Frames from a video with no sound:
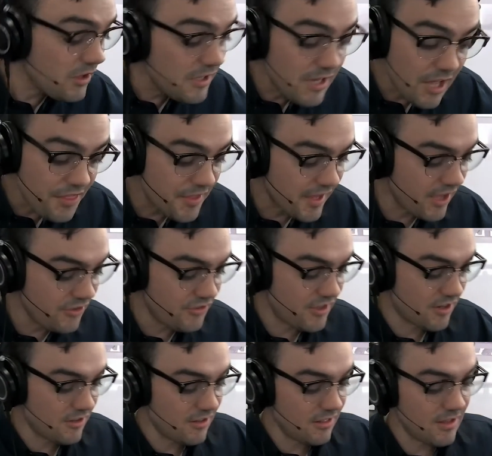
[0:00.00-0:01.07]
really yeah, nothing else
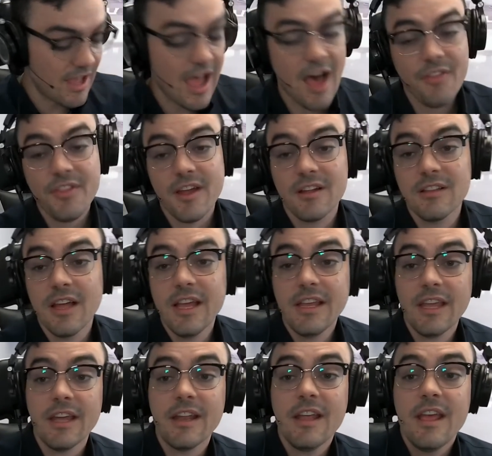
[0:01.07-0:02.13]
there out there
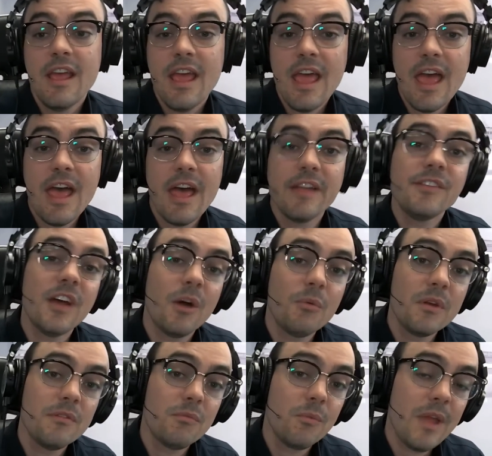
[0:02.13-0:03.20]
like it. And uh,
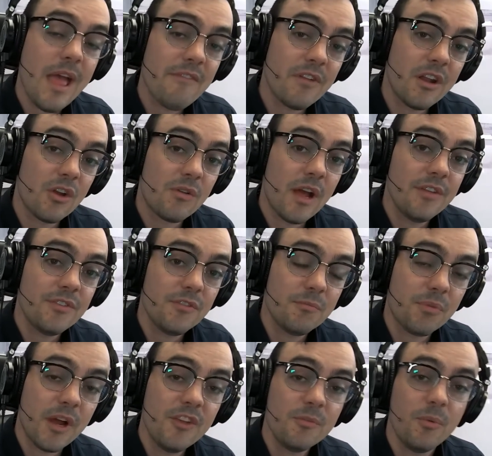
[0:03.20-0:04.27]
we we have an
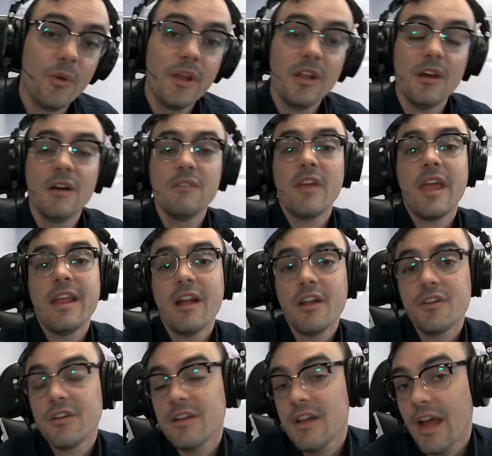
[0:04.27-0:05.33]
aggressive price point of eight
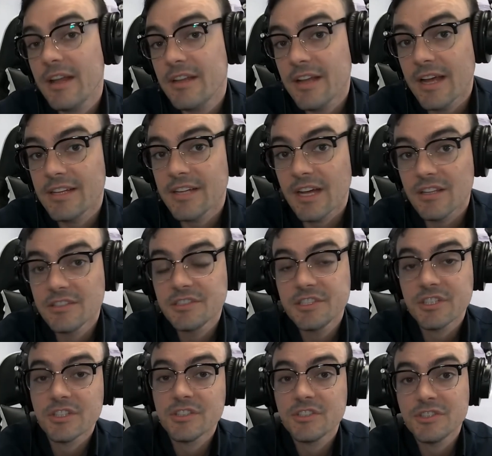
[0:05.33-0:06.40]
hundred ninety-nine
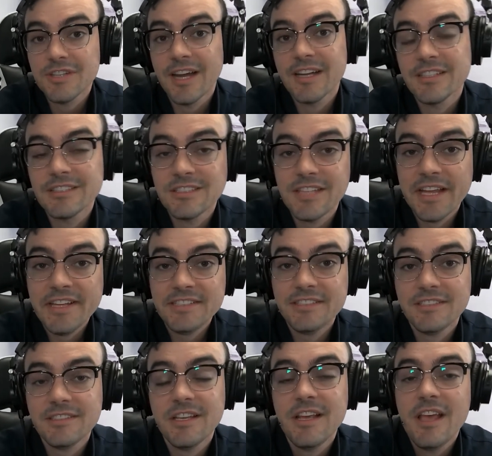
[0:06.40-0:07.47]
dollars here in the United
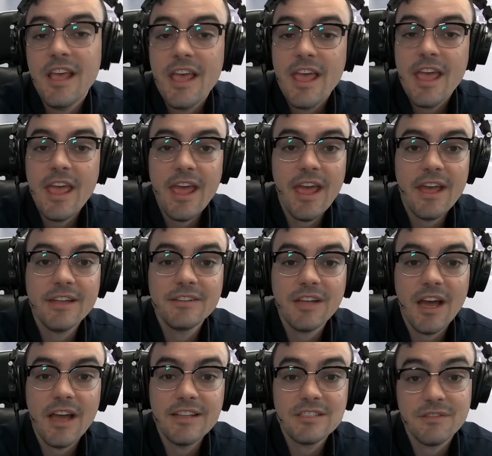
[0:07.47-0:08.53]
States.
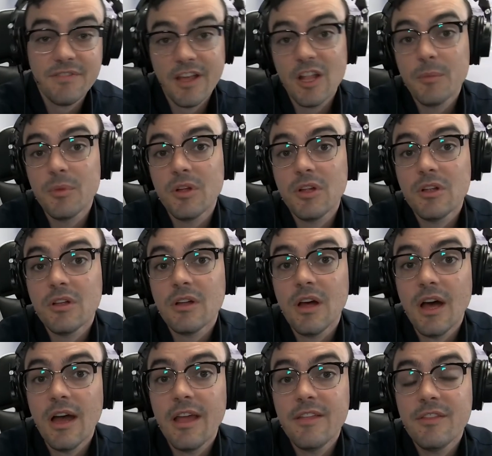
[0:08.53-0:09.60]
And uh, it's available
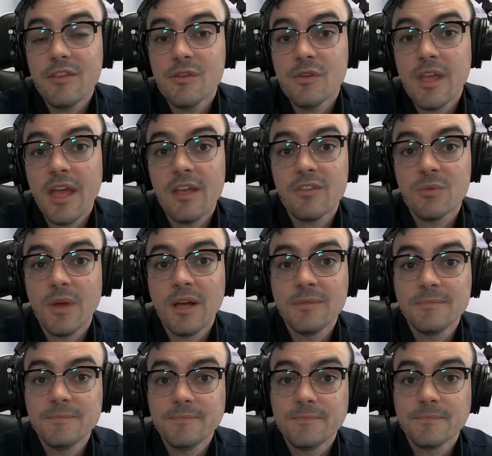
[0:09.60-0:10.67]
uh, in the U K as
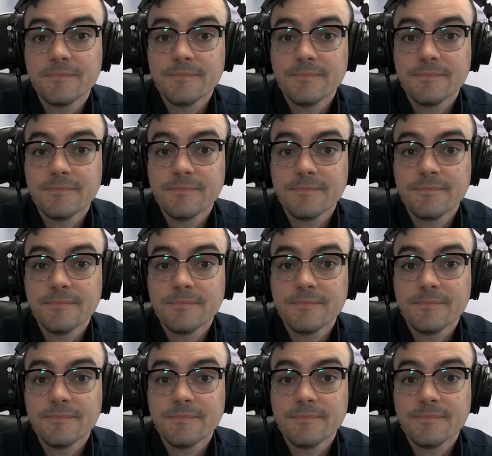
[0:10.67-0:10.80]
well.